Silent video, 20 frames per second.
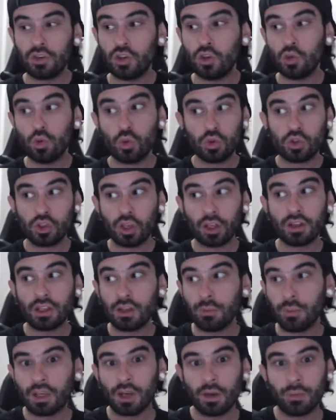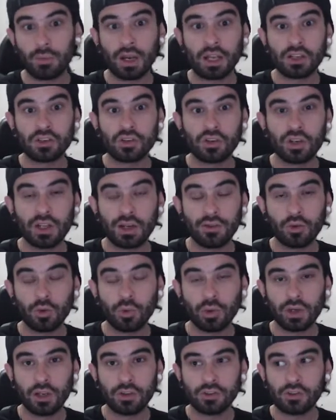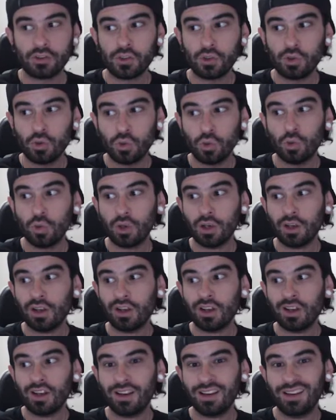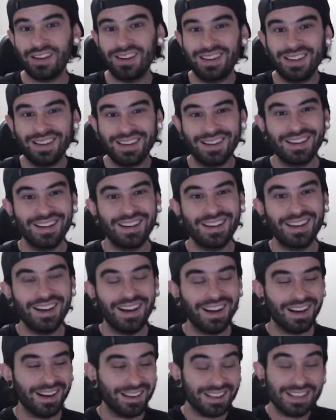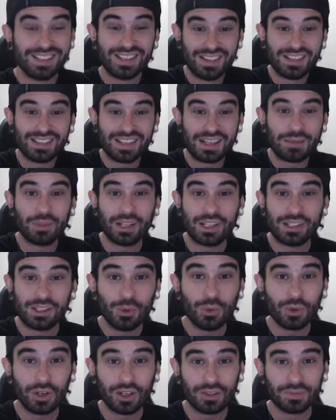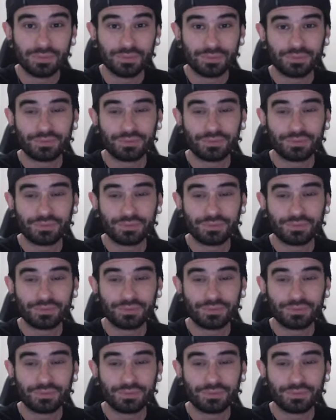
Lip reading: you suddenly become nicer to everyone else who is in the same place you were.